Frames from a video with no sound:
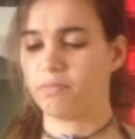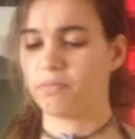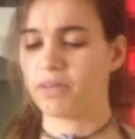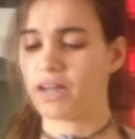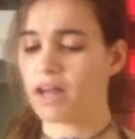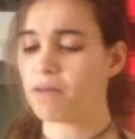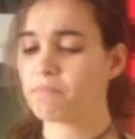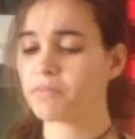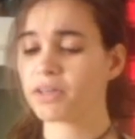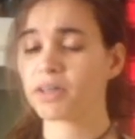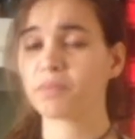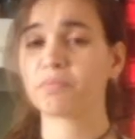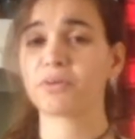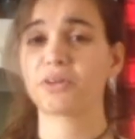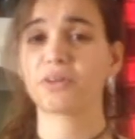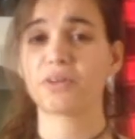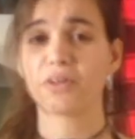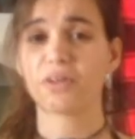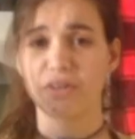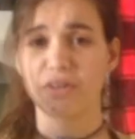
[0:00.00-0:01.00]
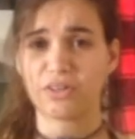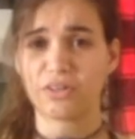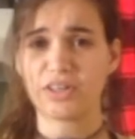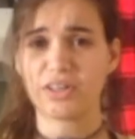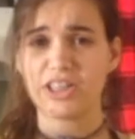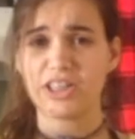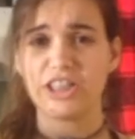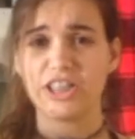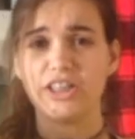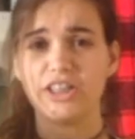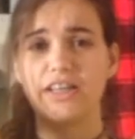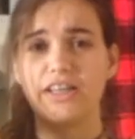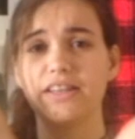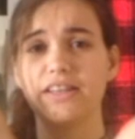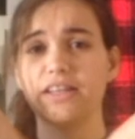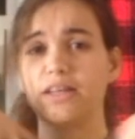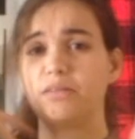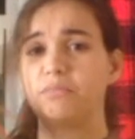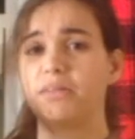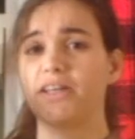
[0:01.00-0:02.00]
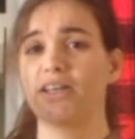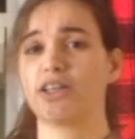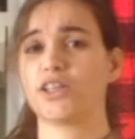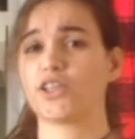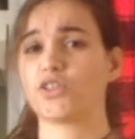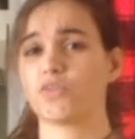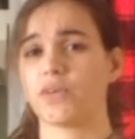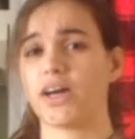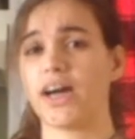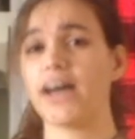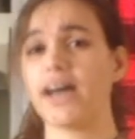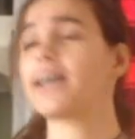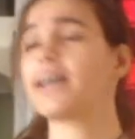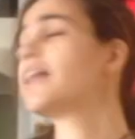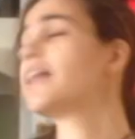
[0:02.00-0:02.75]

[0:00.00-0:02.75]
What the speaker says: but I'm gonna put it on the cookie sheet and then make it dry, and